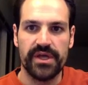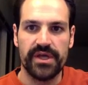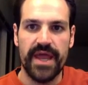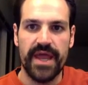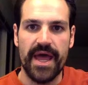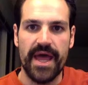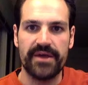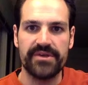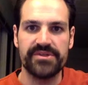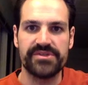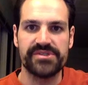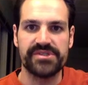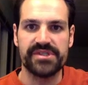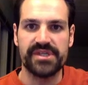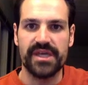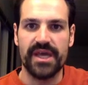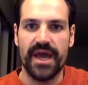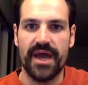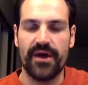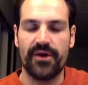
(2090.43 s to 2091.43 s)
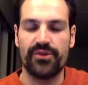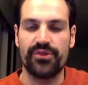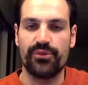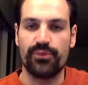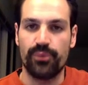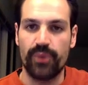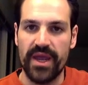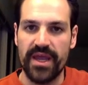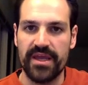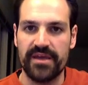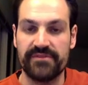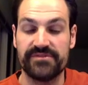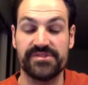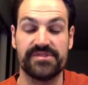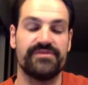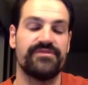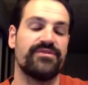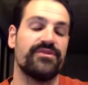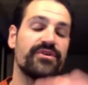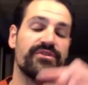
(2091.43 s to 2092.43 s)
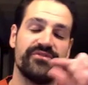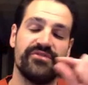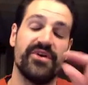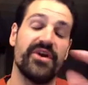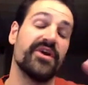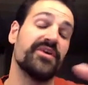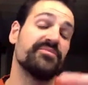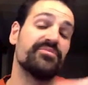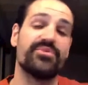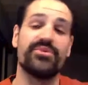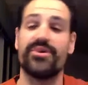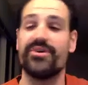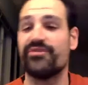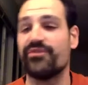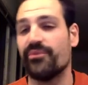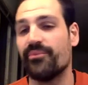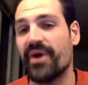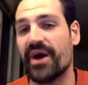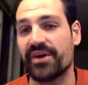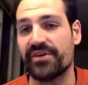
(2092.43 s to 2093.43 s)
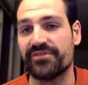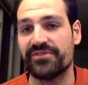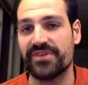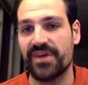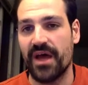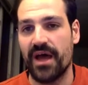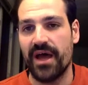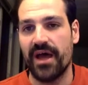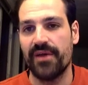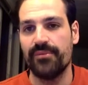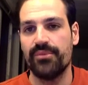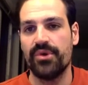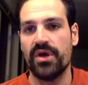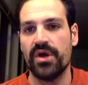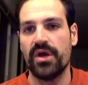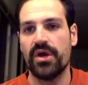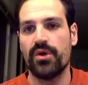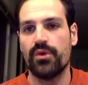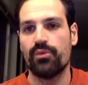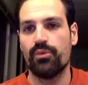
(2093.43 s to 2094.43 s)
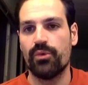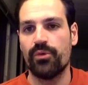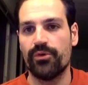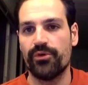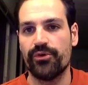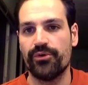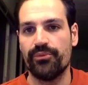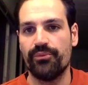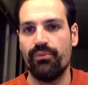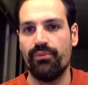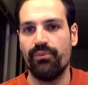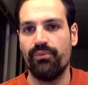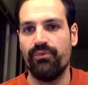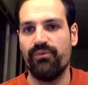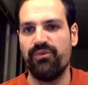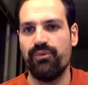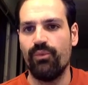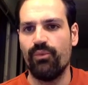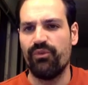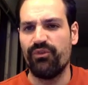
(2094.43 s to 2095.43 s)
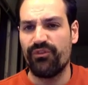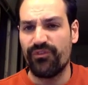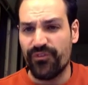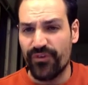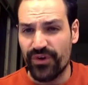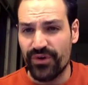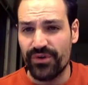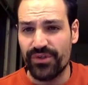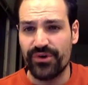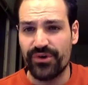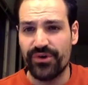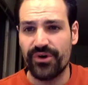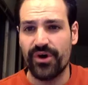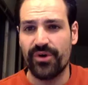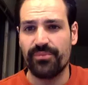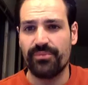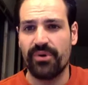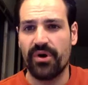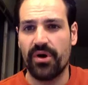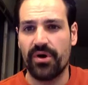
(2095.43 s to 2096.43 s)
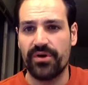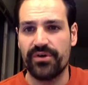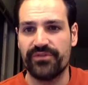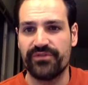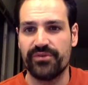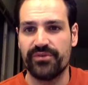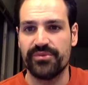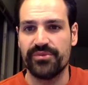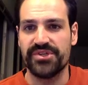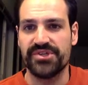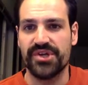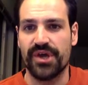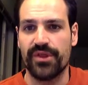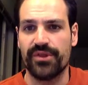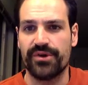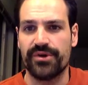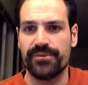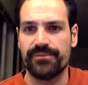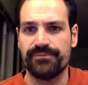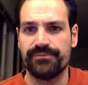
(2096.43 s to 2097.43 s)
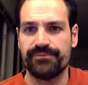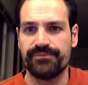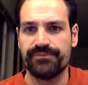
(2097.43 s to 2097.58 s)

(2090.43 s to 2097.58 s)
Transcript: now you see how the waves, for a very brief amount of time, were further apart from each other.